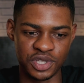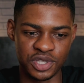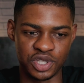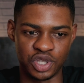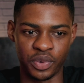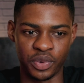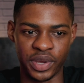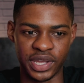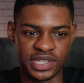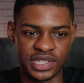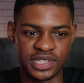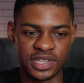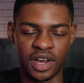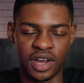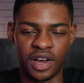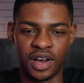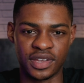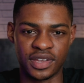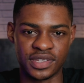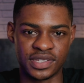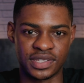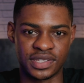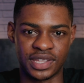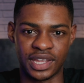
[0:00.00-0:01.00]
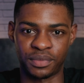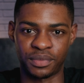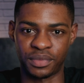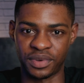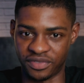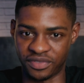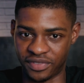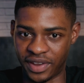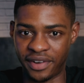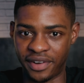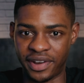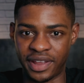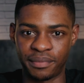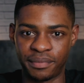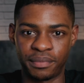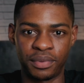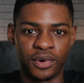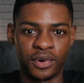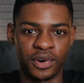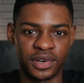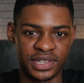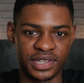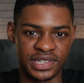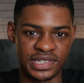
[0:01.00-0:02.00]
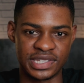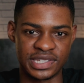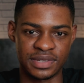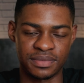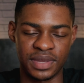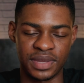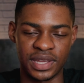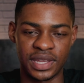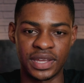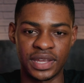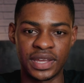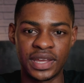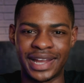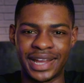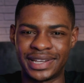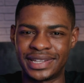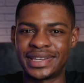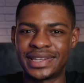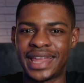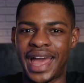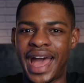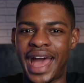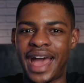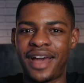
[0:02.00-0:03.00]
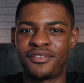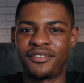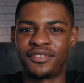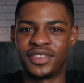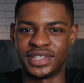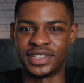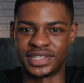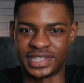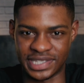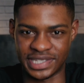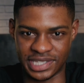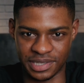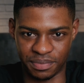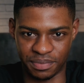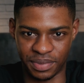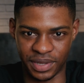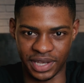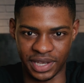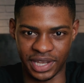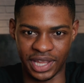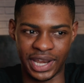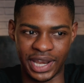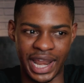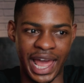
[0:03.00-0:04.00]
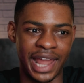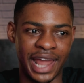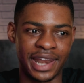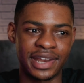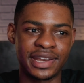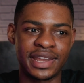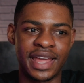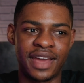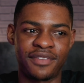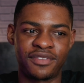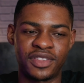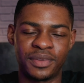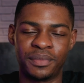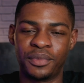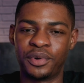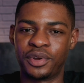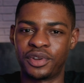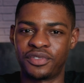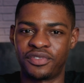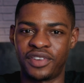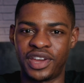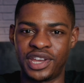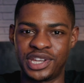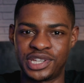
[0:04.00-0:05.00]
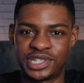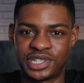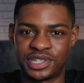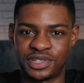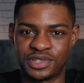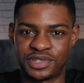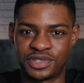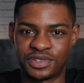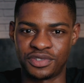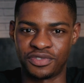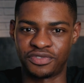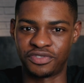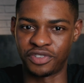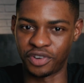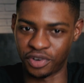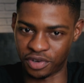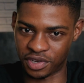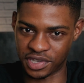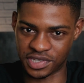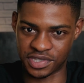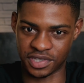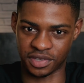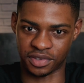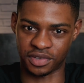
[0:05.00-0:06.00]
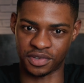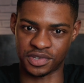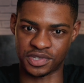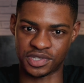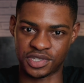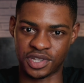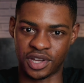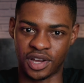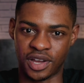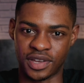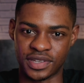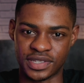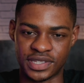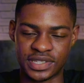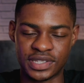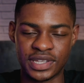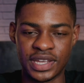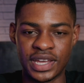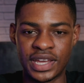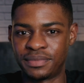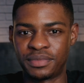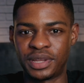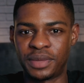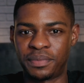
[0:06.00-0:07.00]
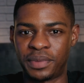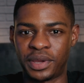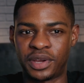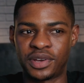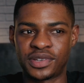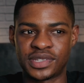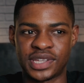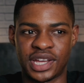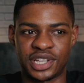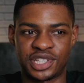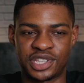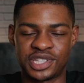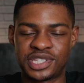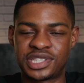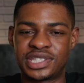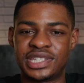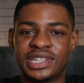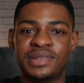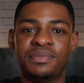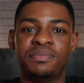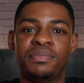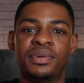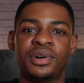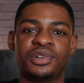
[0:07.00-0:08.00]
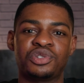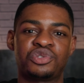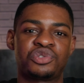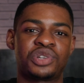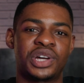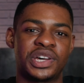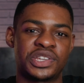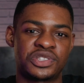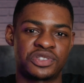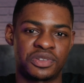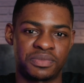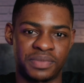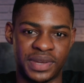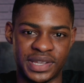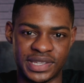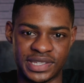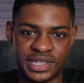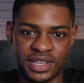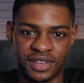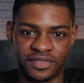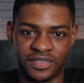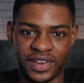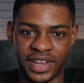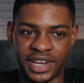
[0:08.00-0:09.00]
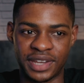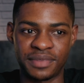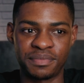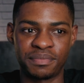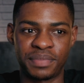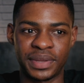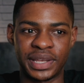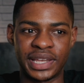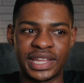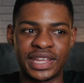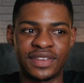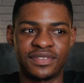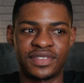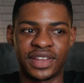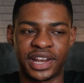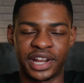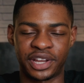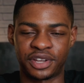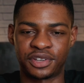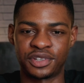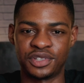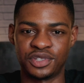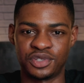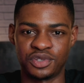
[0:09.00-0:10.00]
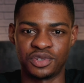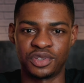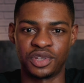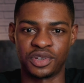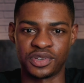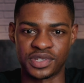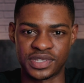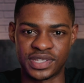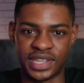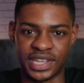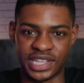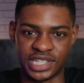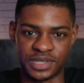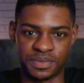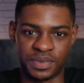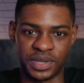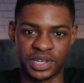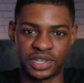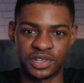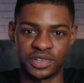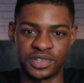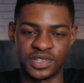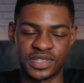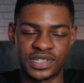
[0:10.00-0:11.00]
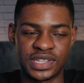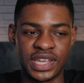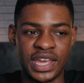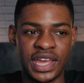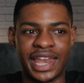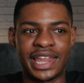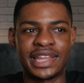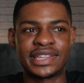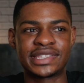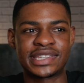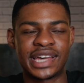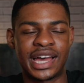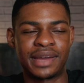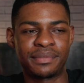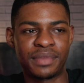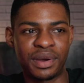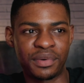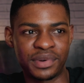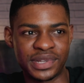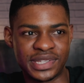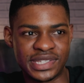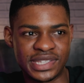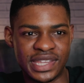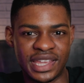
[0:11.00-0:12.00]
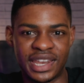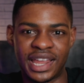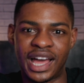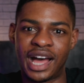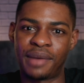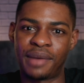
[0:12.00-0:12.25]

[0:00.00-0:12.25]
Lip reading: to doing tasks that were very important to me, I didn't have the discipline and I didn't have the motivation to focus on those tasks, simply because I just didn't build trust in myself. I didn't believe that I could do those things, because anytime I would set